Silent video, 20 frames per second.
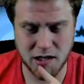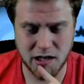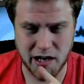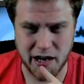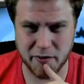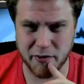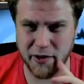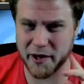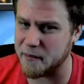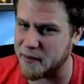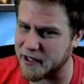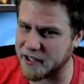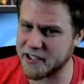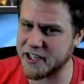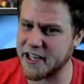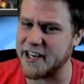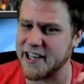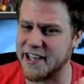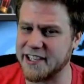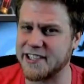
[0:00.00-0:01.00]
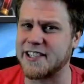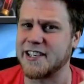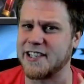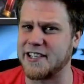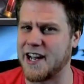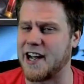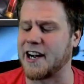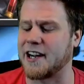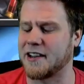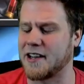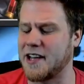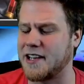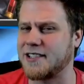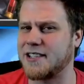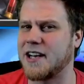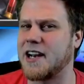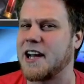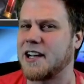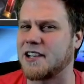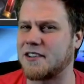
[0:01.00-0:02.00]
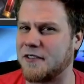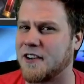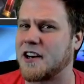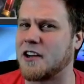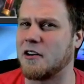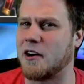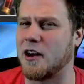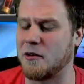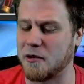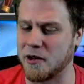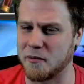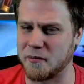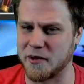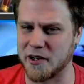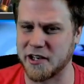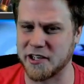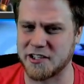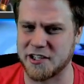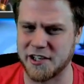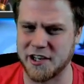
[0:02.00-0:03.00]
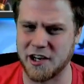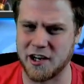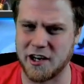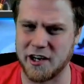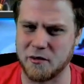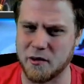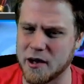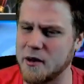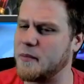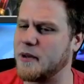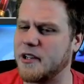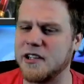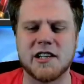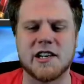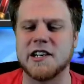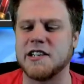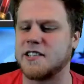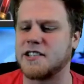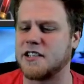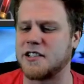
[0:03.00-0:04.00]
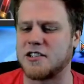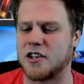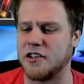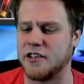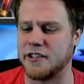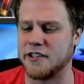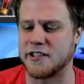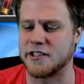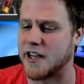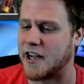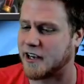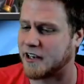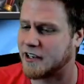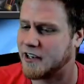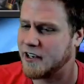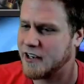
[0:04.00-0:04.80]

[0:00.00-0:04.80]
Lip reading: I want to build an Is It deck. That's the next video I want to bring to y'all. I want to build an Is It Turns deck.